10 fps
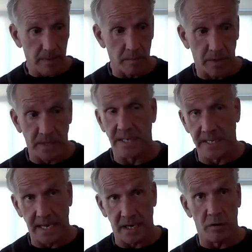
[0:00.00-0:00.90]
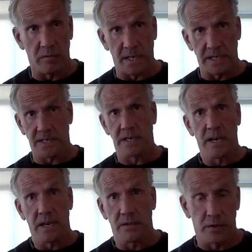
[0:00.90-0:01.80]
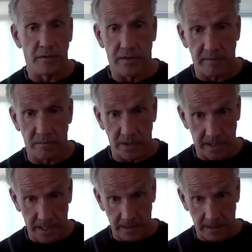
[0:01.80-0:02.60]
but then take over this $35 million